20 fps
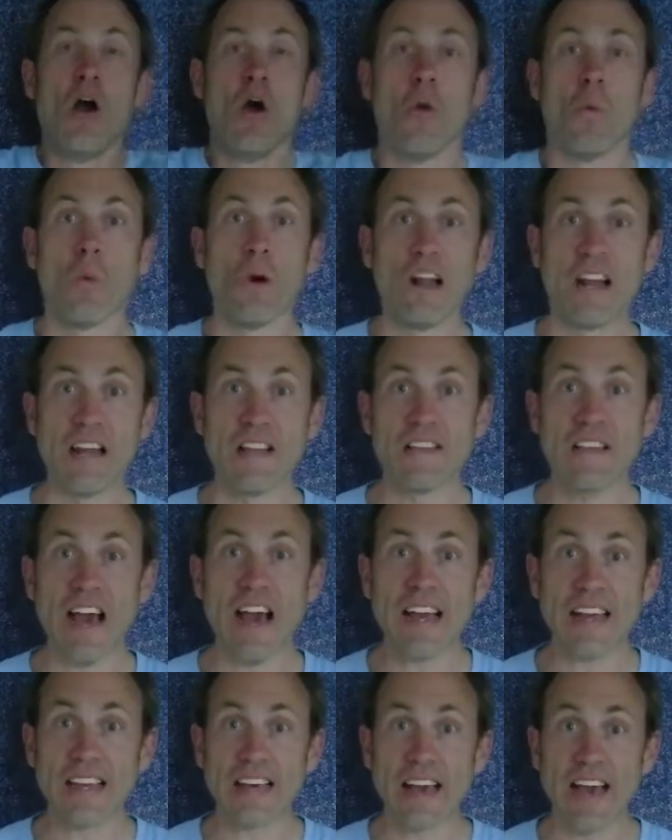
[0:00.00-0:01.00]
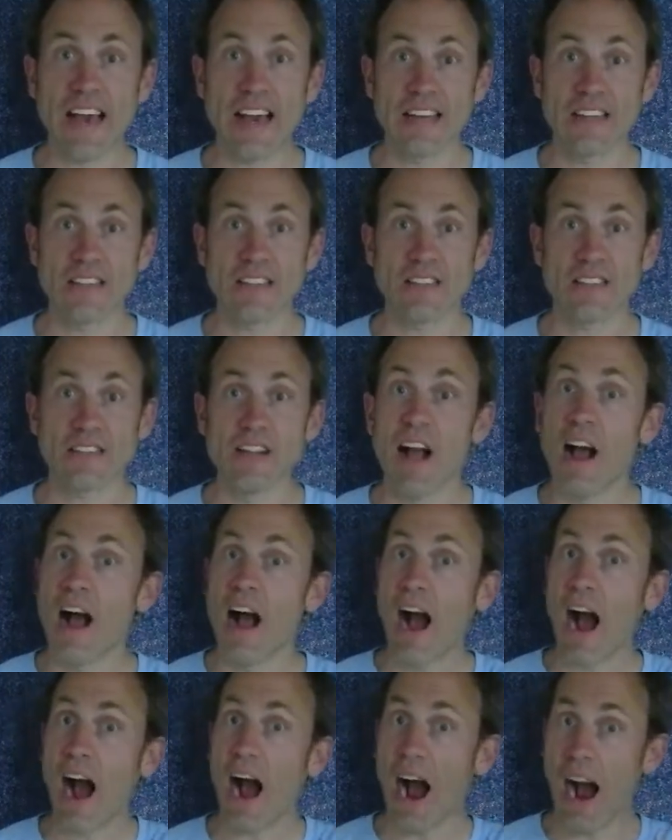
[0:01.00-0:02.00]
Well, in that case,
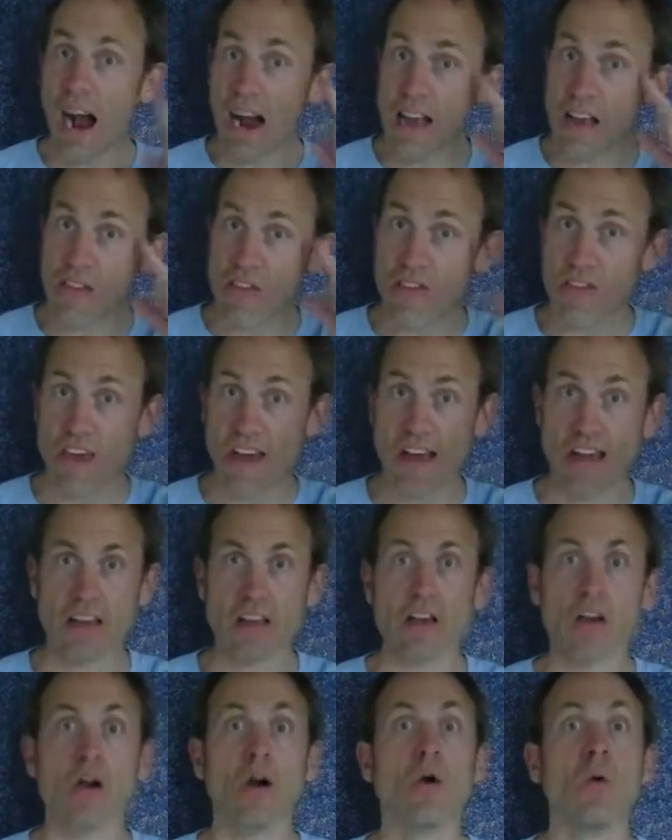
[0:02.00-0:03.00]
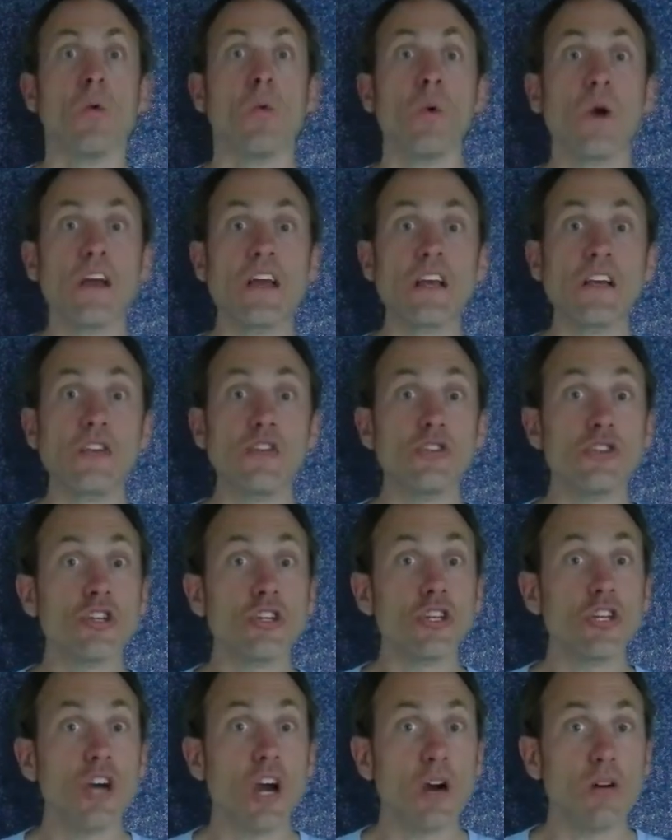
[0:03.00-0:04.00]
I think we
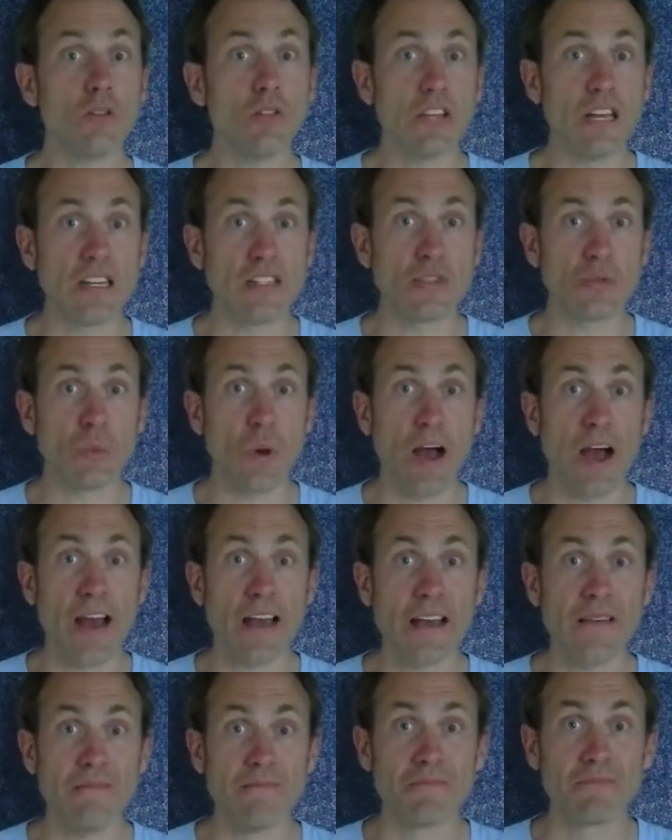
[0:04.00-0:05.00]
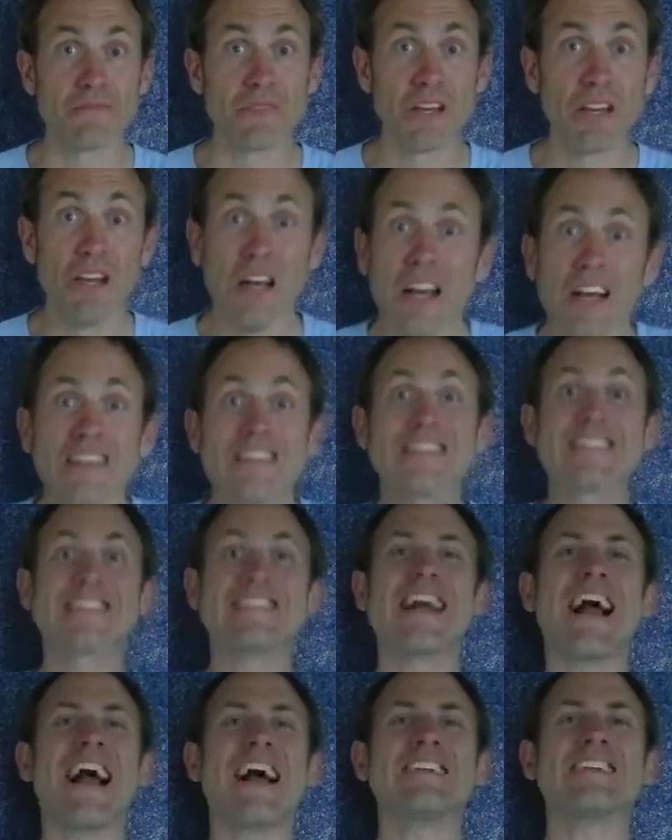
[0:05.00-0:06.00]
should go this way.
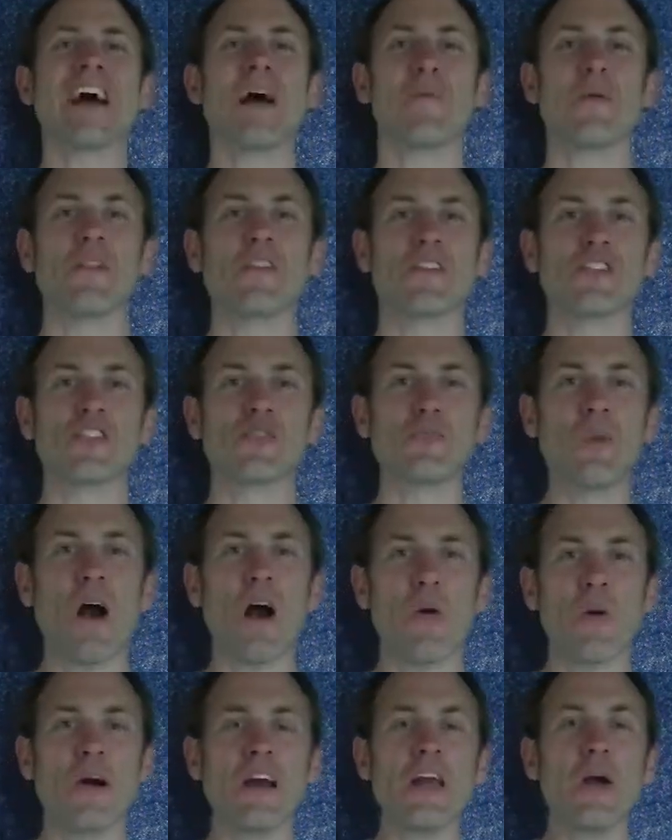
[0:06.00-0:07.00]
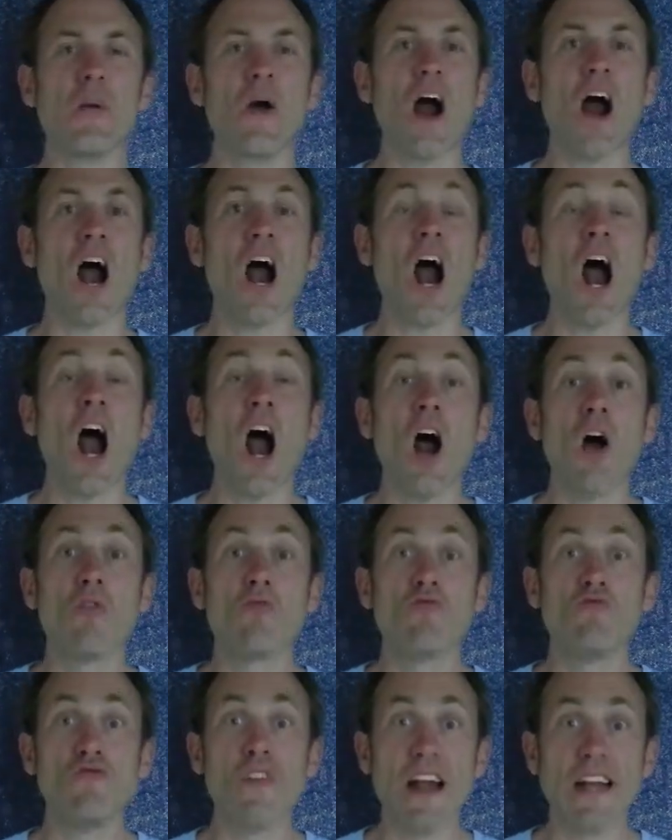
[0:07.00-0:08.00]
Stand up on the spot where you are,
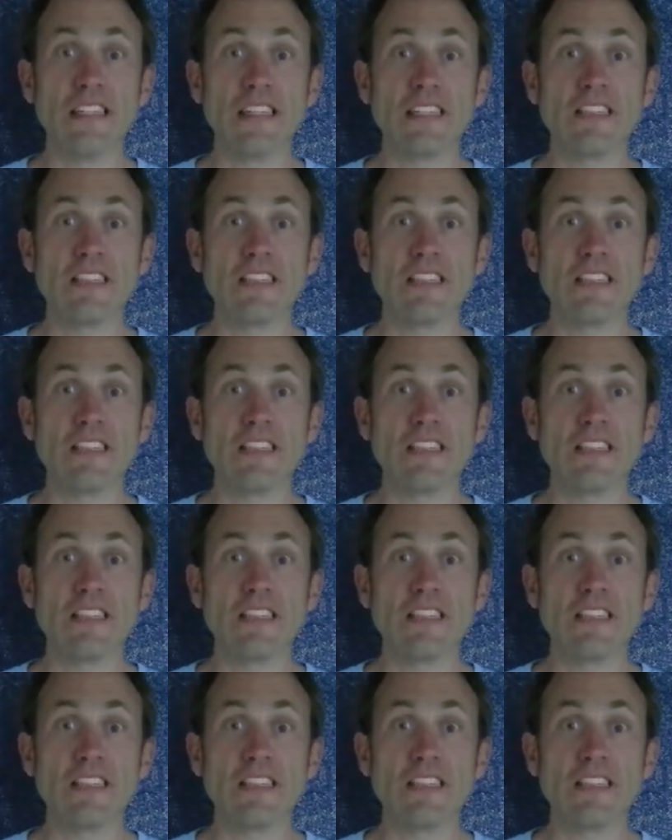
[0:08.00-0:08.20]
ready